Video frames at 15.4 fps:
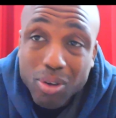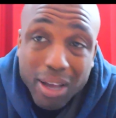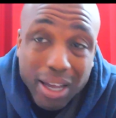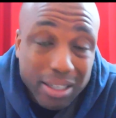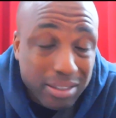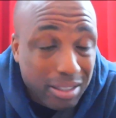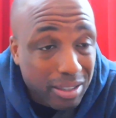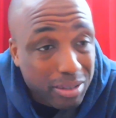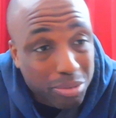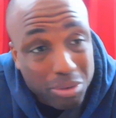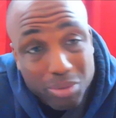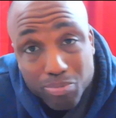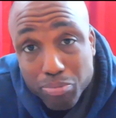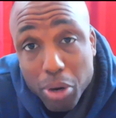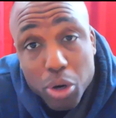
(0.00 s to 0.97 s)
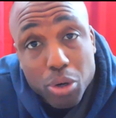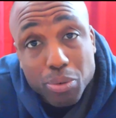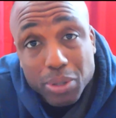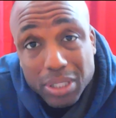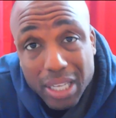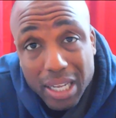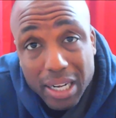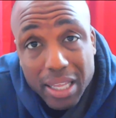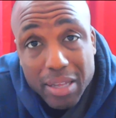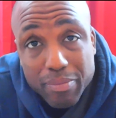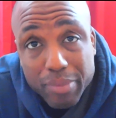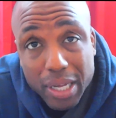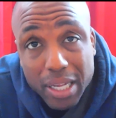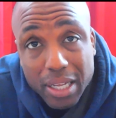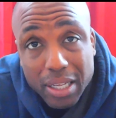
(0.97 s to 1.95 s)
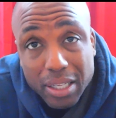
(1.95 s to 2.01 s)
you gotta send some murderers at him,
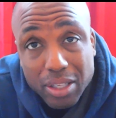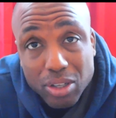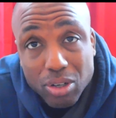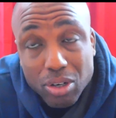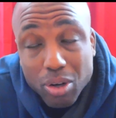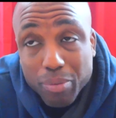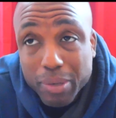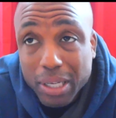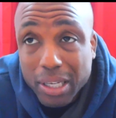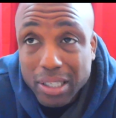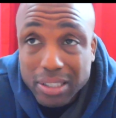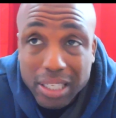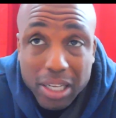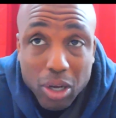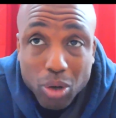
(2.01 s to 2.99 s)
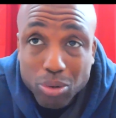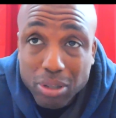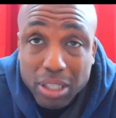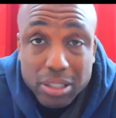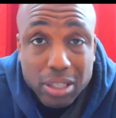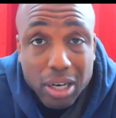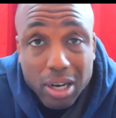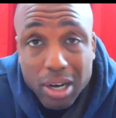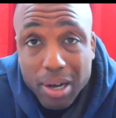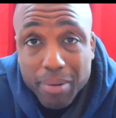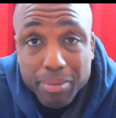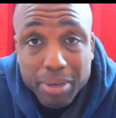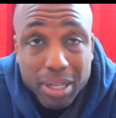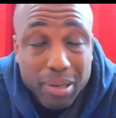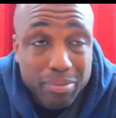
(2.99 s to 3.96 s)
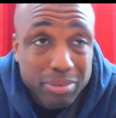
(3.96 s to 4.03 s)
man. You know, because he go
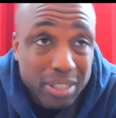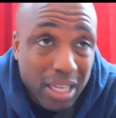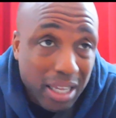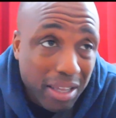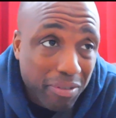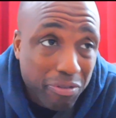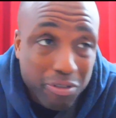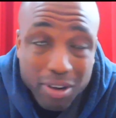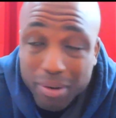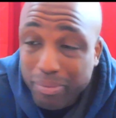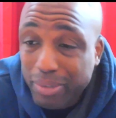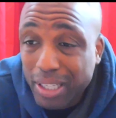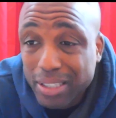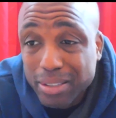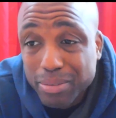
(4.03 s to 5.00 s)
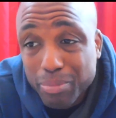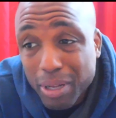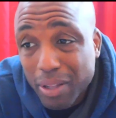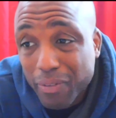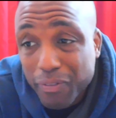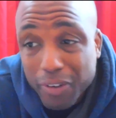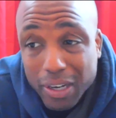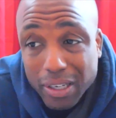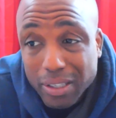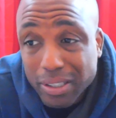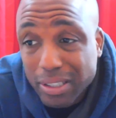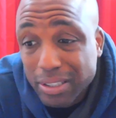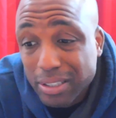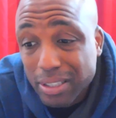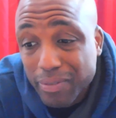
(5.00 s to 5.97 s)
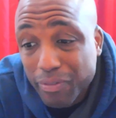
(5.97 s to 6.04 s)
disarm them, take it from this motherfucker.
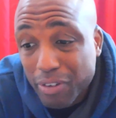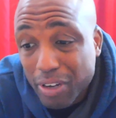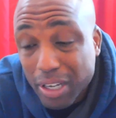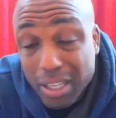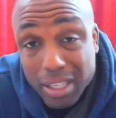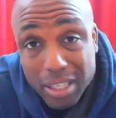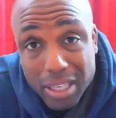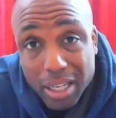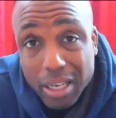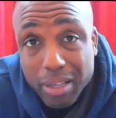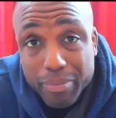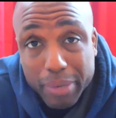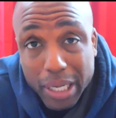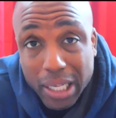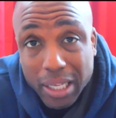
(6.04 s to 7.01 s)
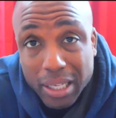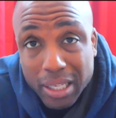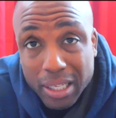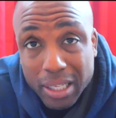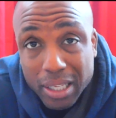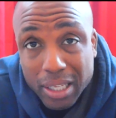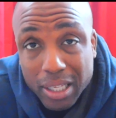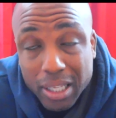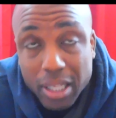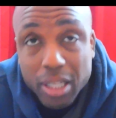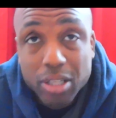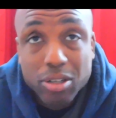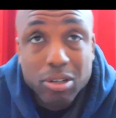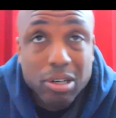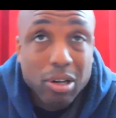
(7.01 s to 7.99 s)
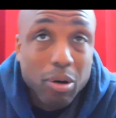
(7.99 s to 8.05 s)
It's a fucking killer, man.
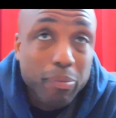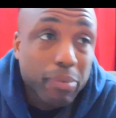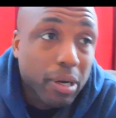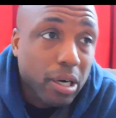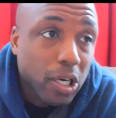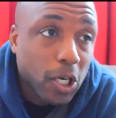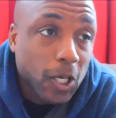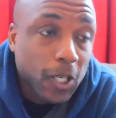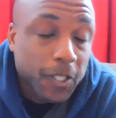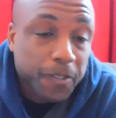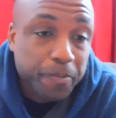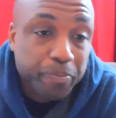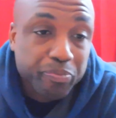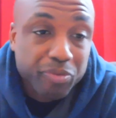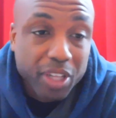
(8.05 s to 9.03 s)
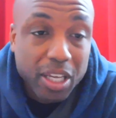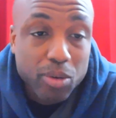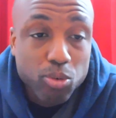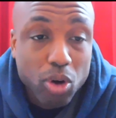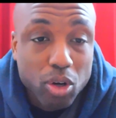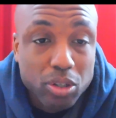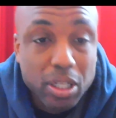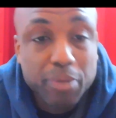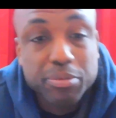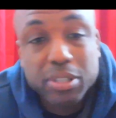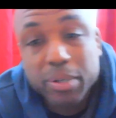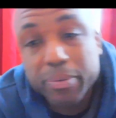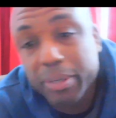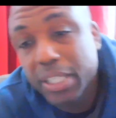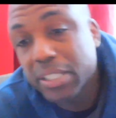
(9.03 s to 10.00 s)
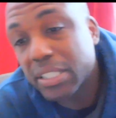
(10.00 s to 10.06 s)
You know, but he walked up
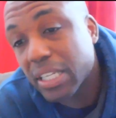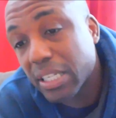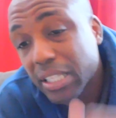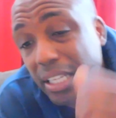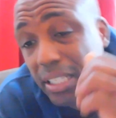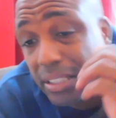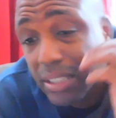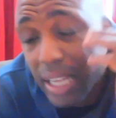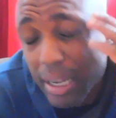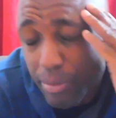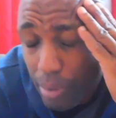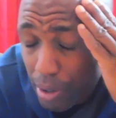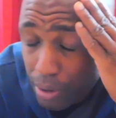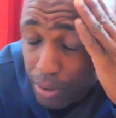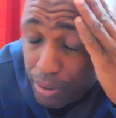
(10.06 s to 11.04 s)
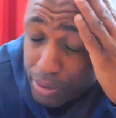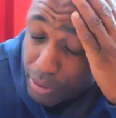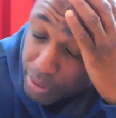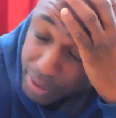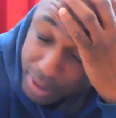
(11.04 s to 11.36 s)
to me. He said the exact word.